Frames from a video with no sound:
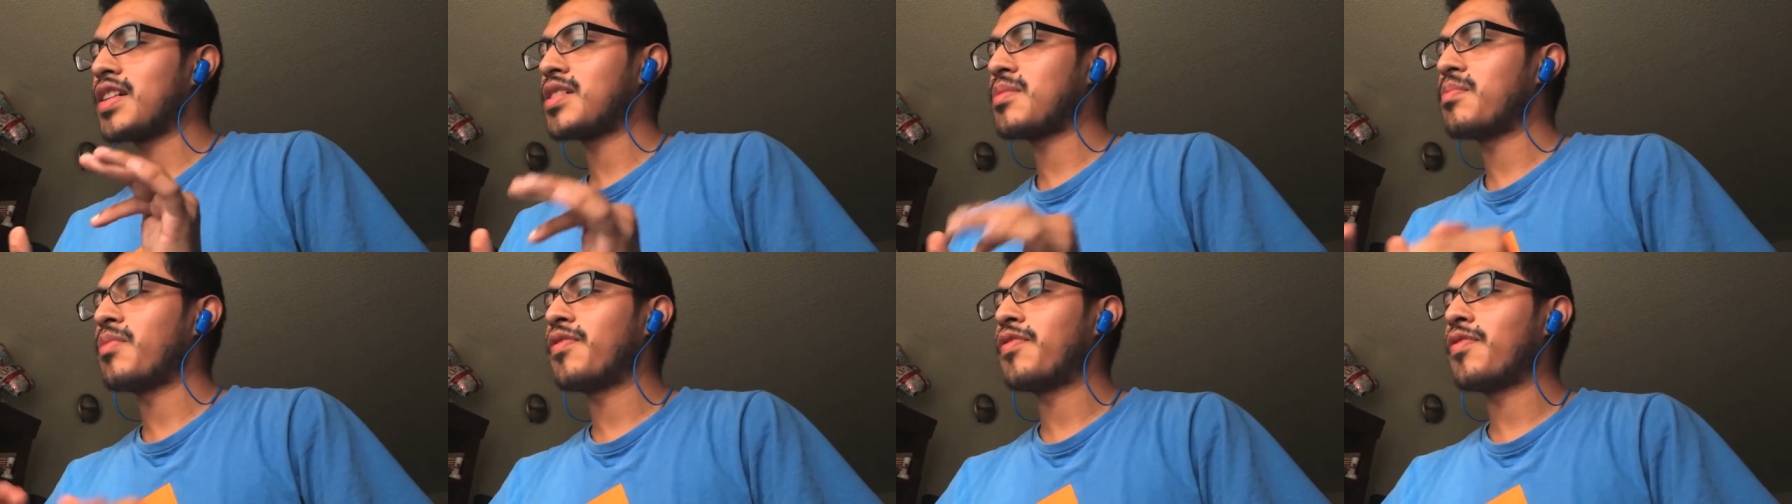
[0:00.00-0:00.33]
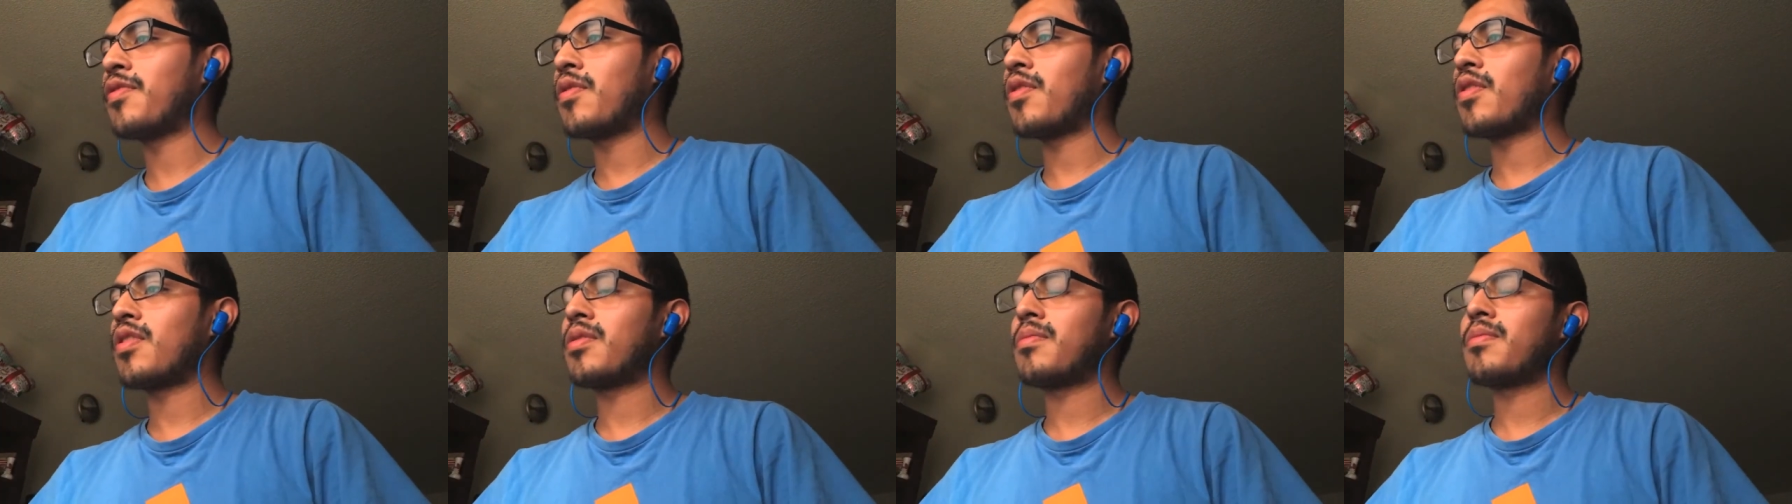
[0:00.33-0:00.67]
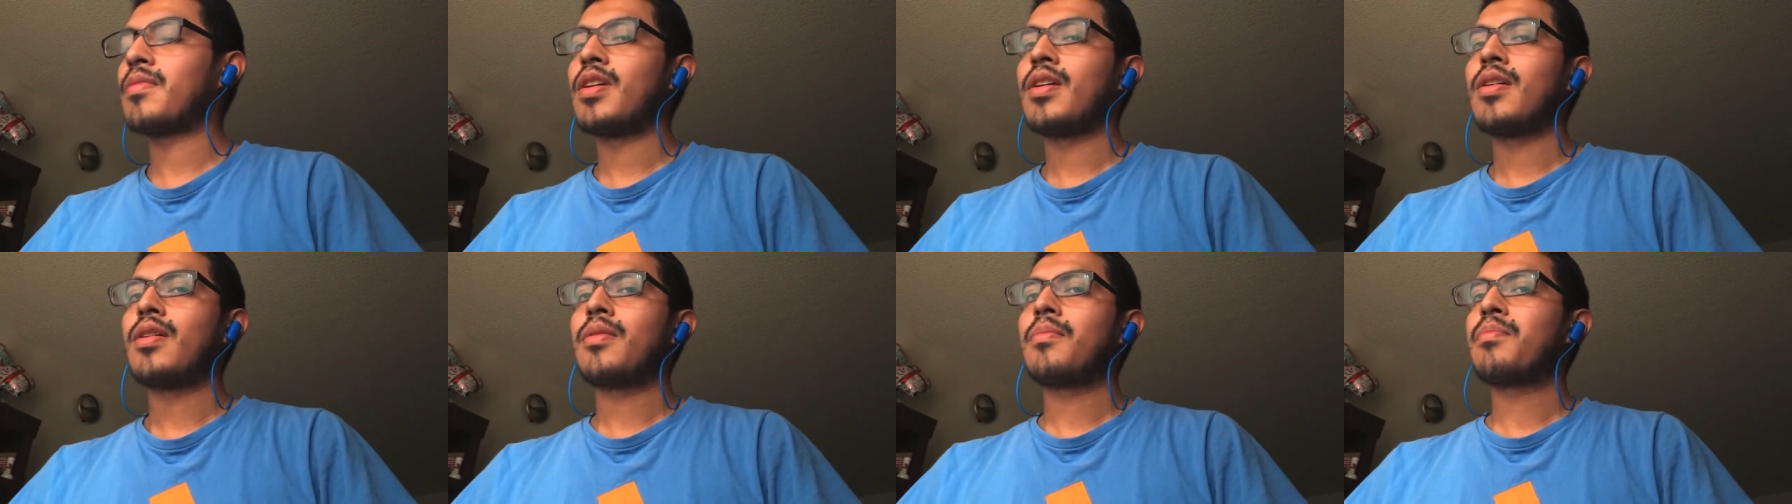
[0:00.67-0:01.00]
People who
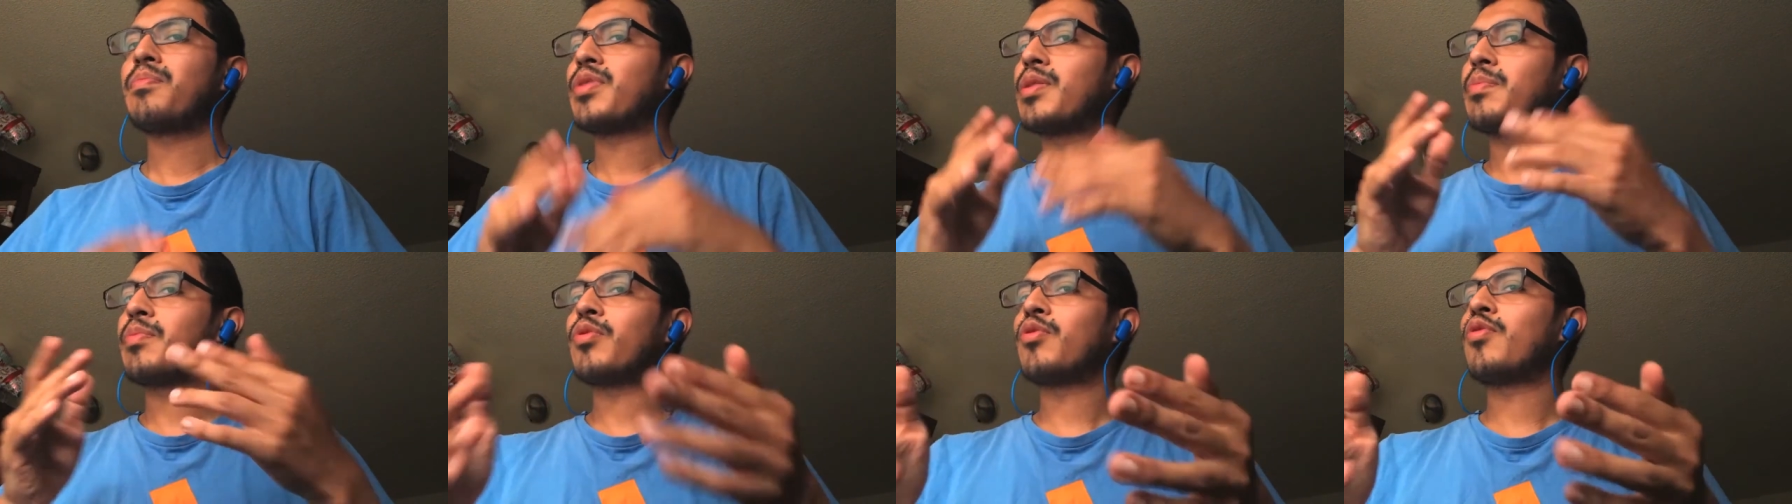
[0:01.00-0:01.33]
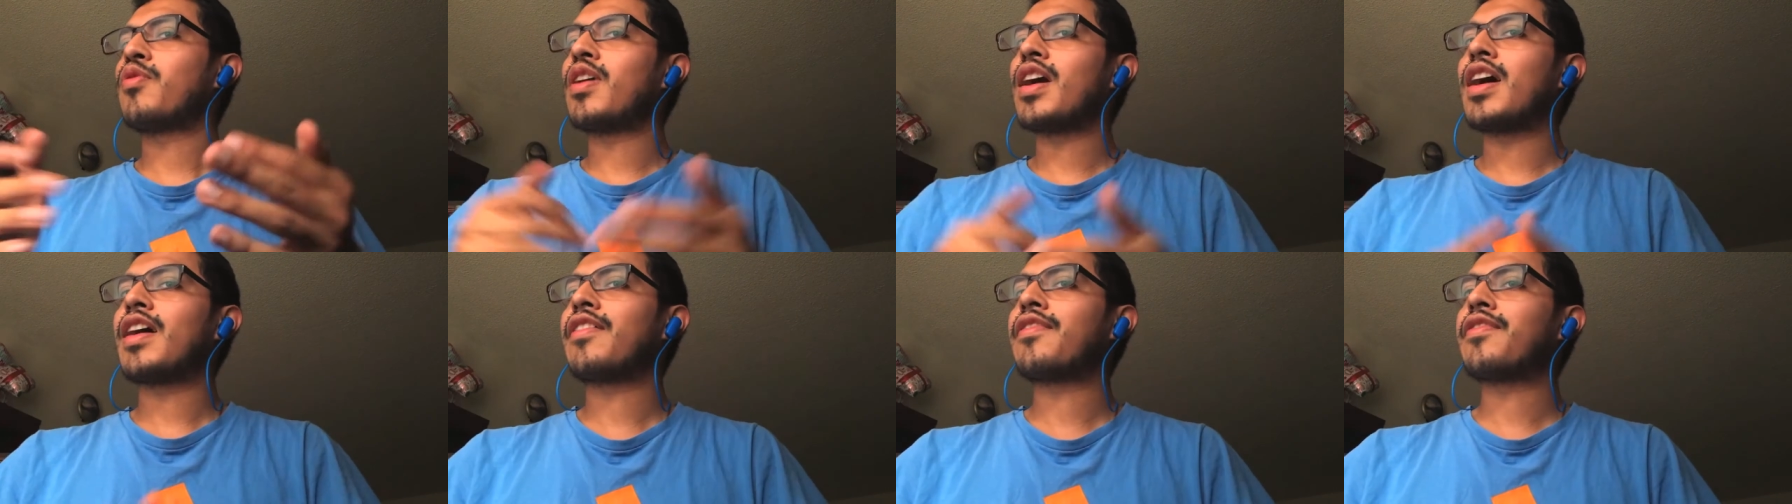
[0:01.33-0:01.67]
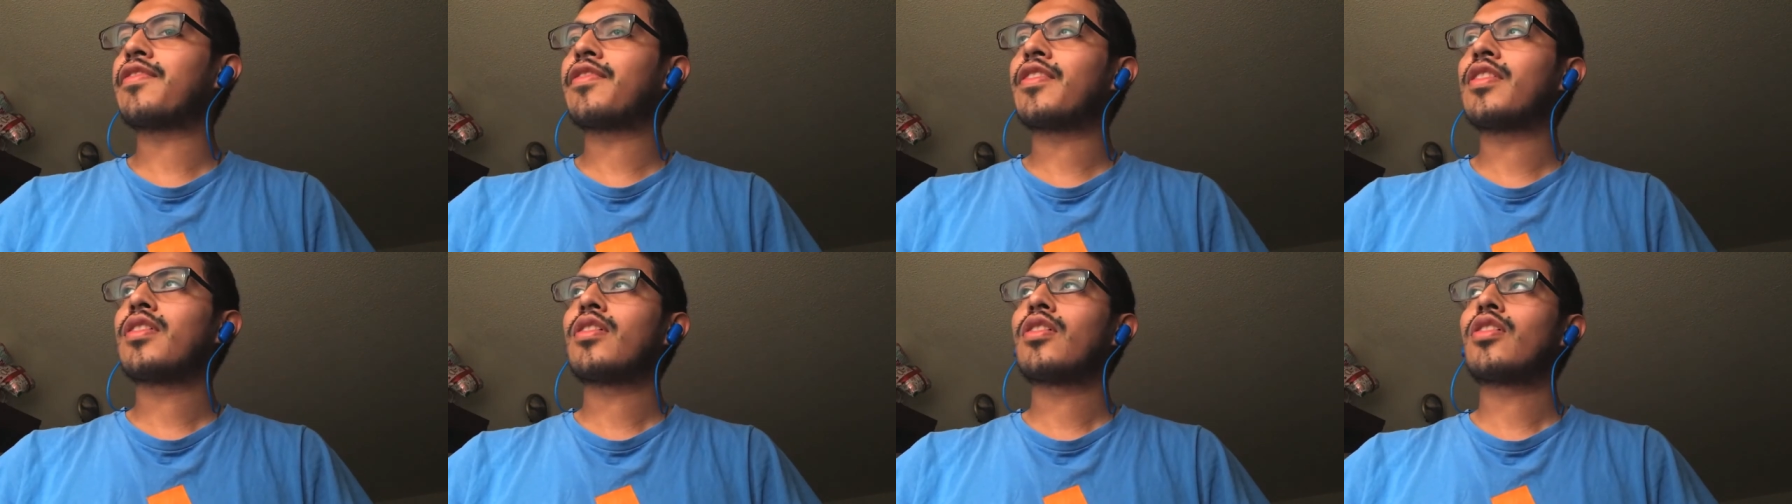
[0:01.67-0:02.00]
have heard
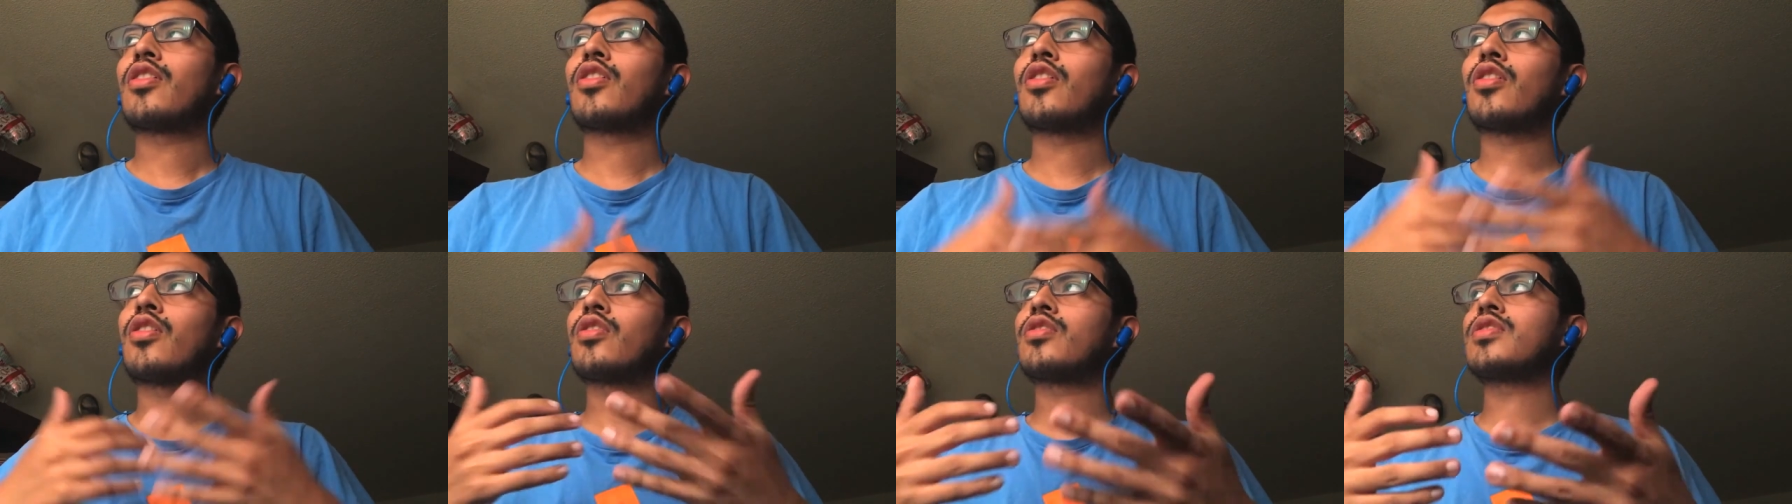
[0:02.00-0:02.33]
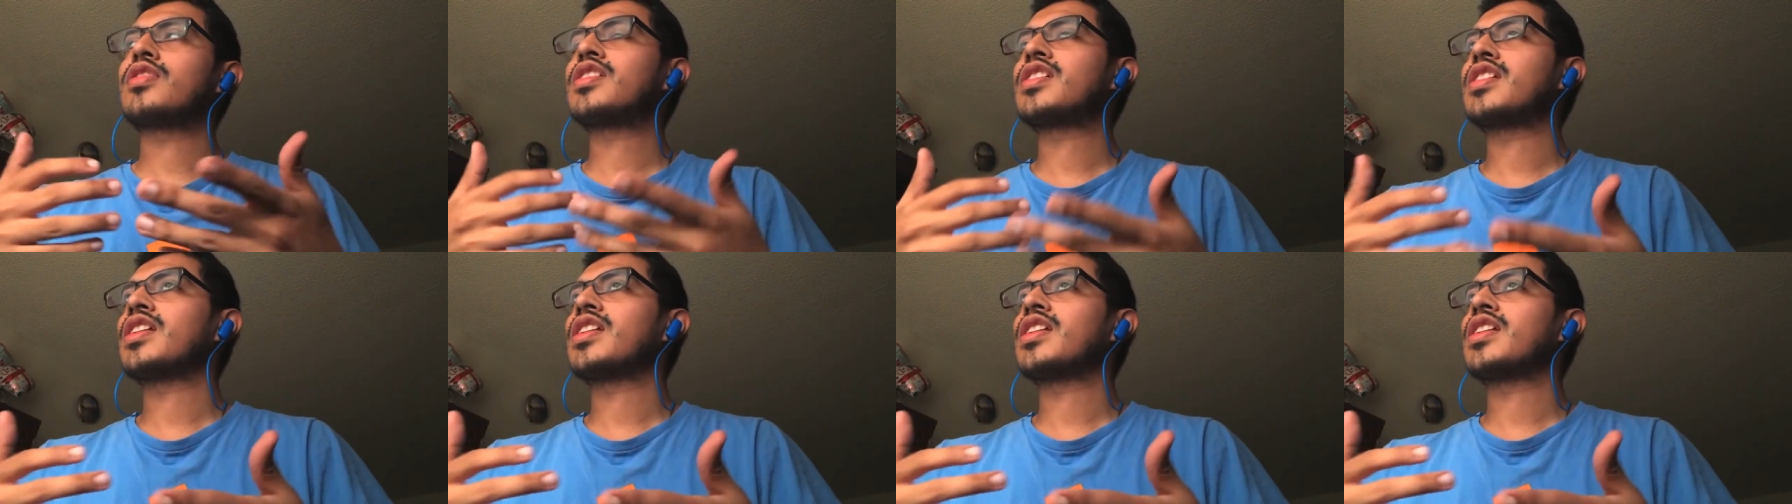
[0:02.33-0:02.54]
CHH